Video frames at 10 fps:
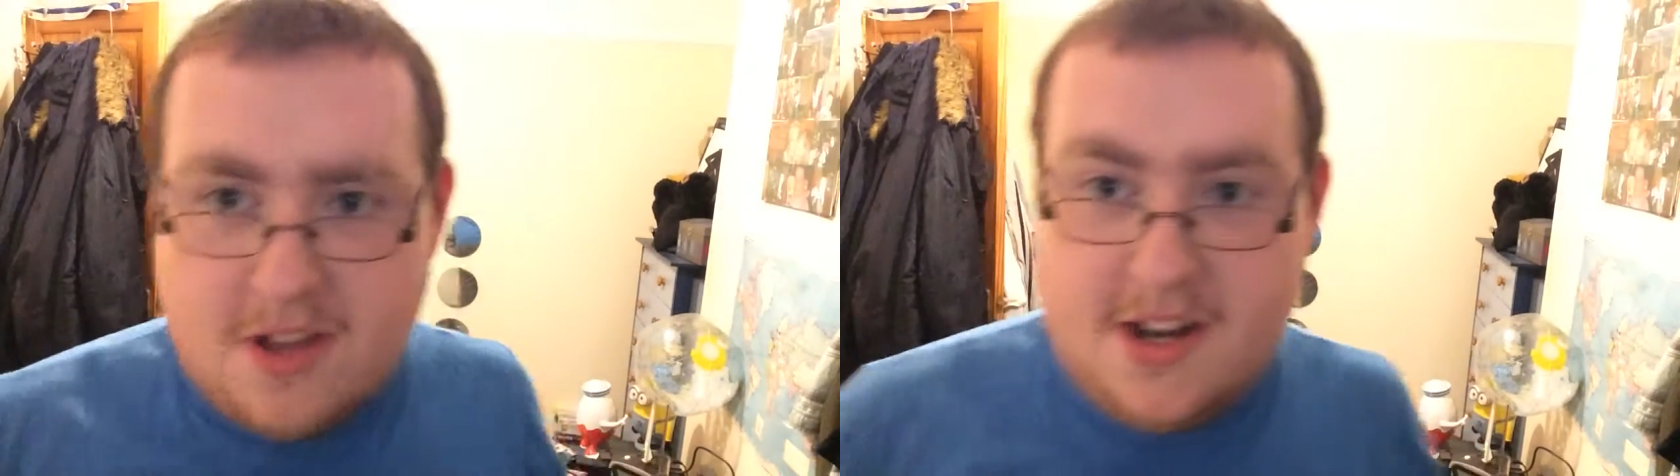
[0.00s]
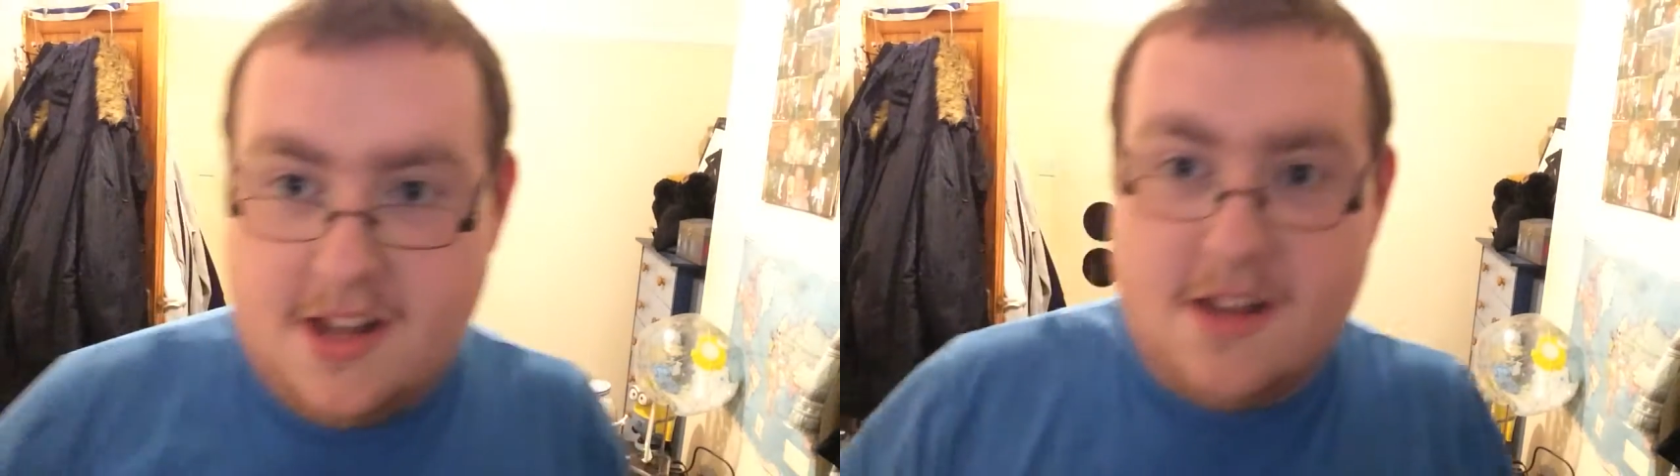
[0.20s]

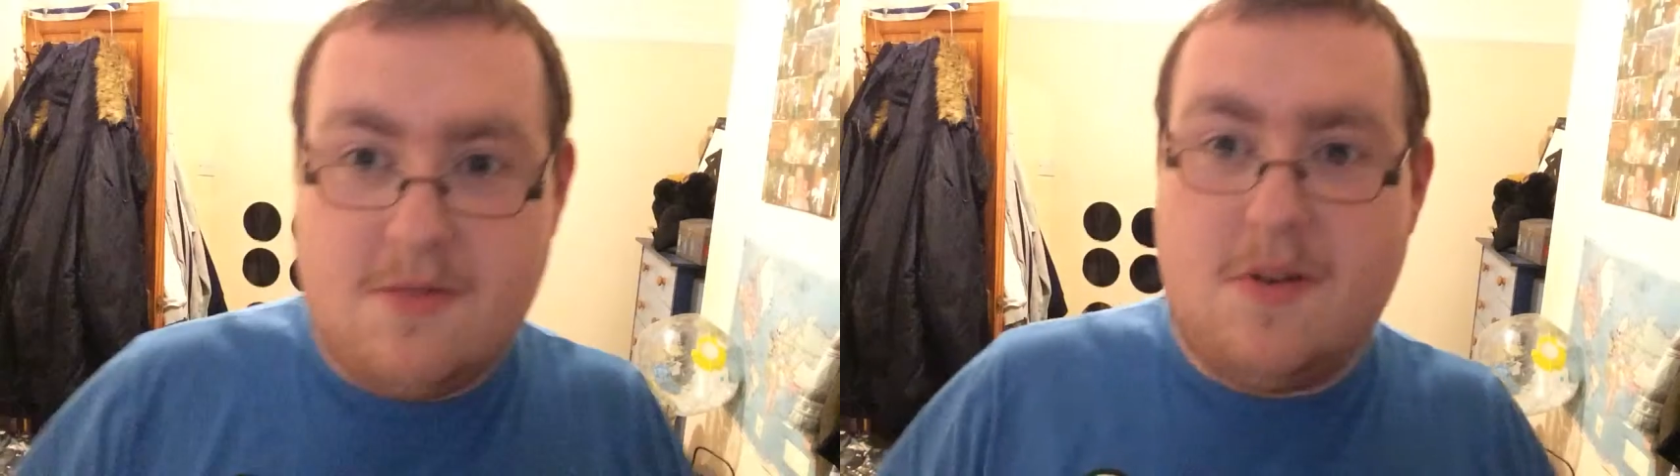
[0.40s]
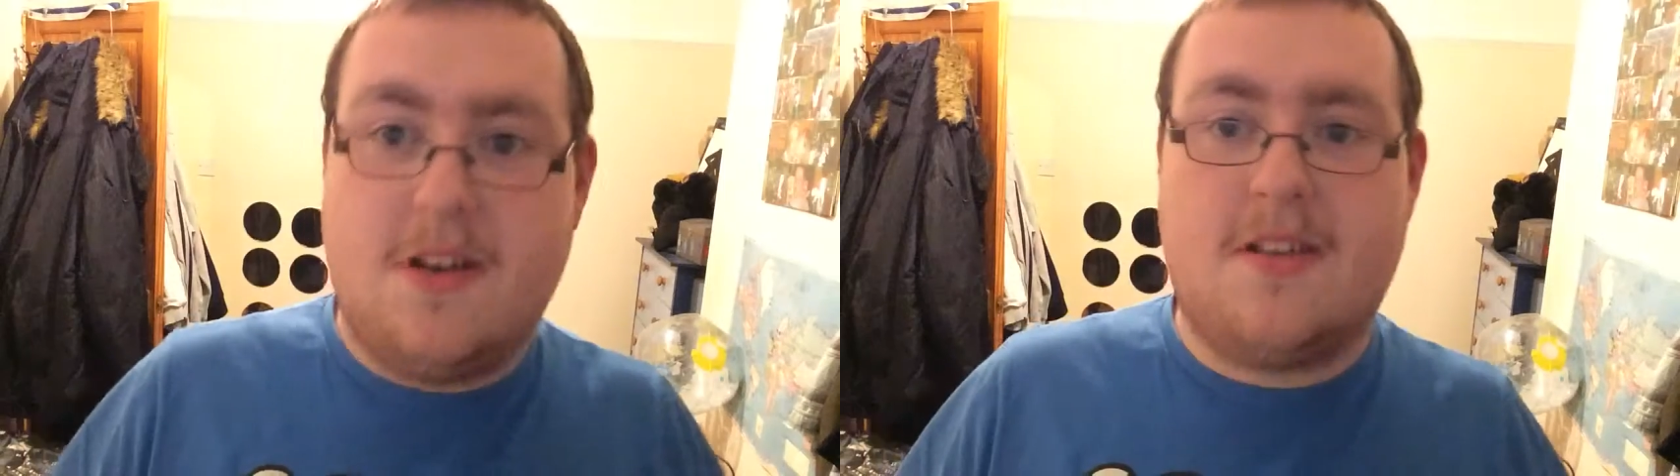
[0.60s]
and yeah,
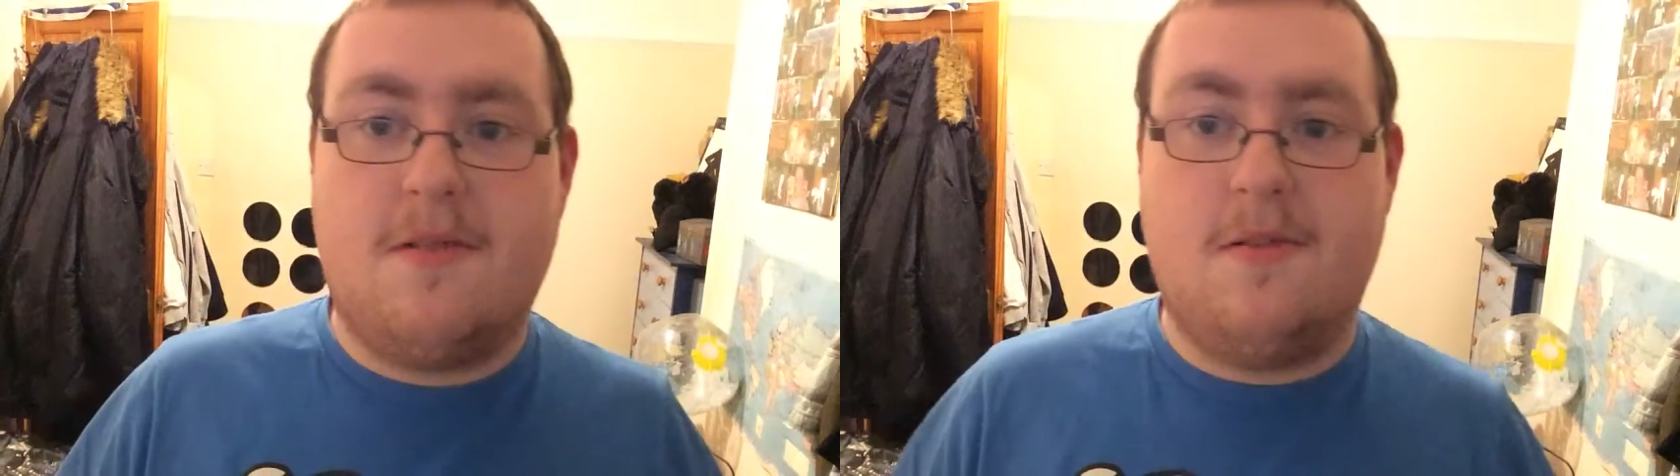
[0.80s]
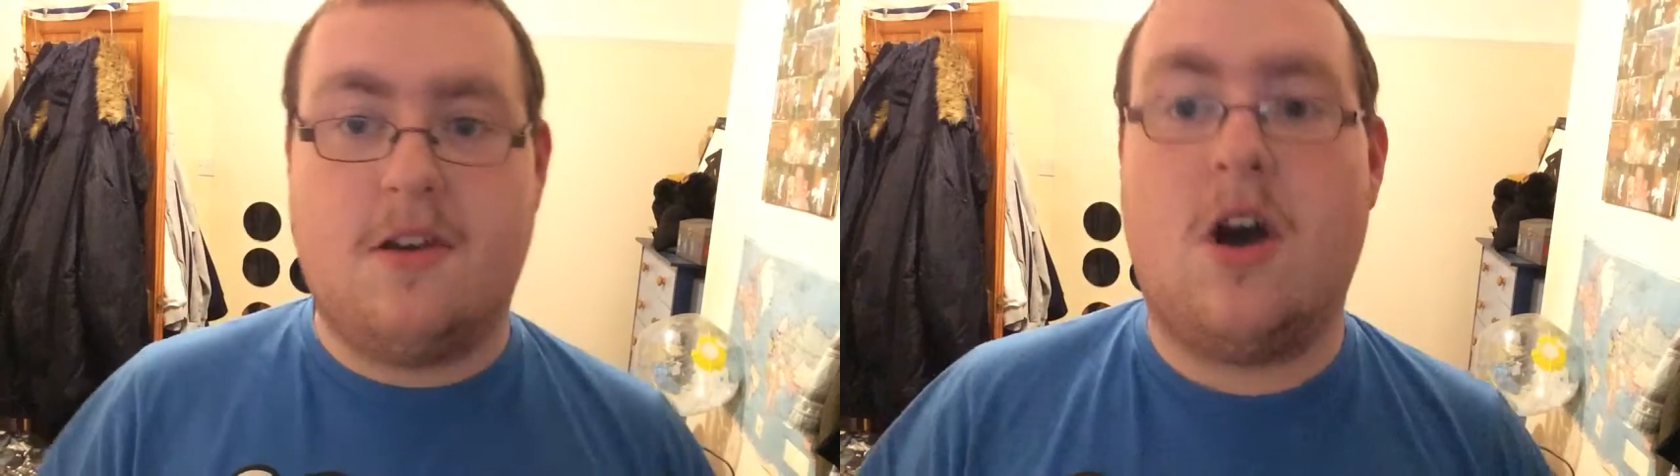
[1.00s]
wear
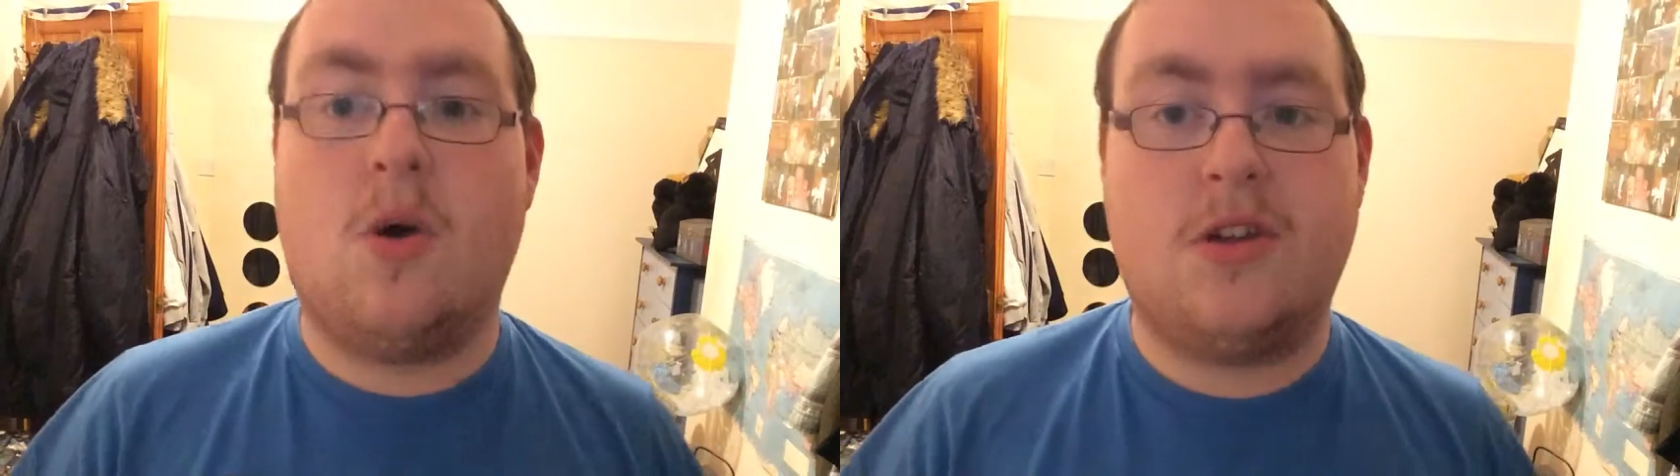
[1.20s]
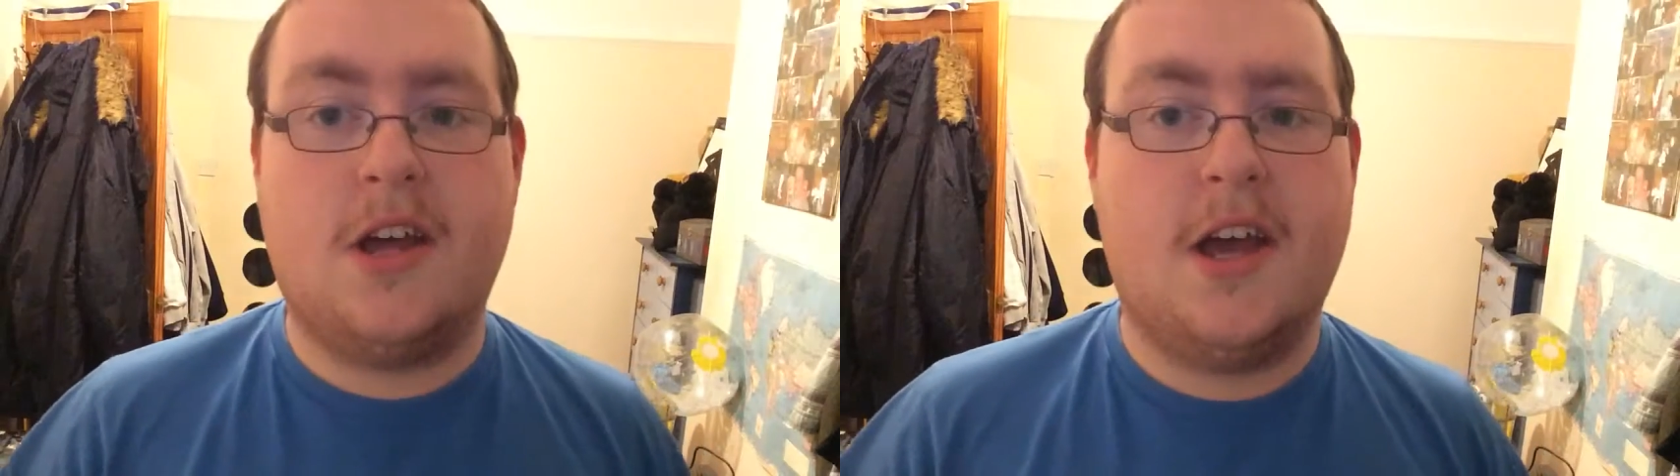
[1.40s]
something
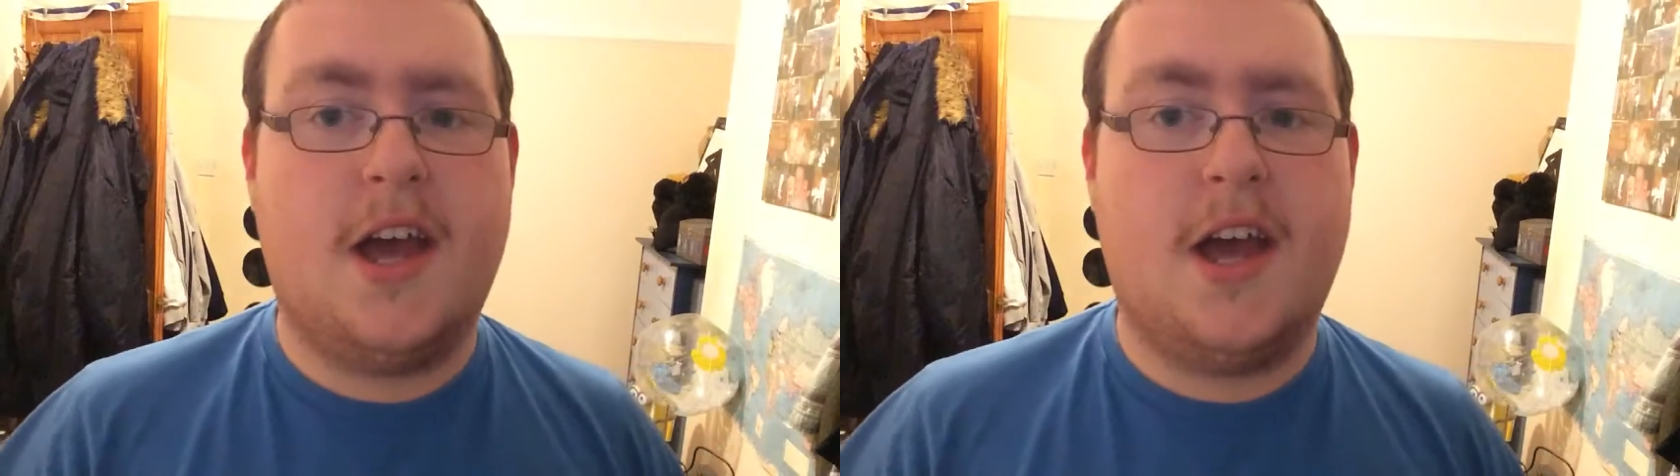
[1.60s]
cold.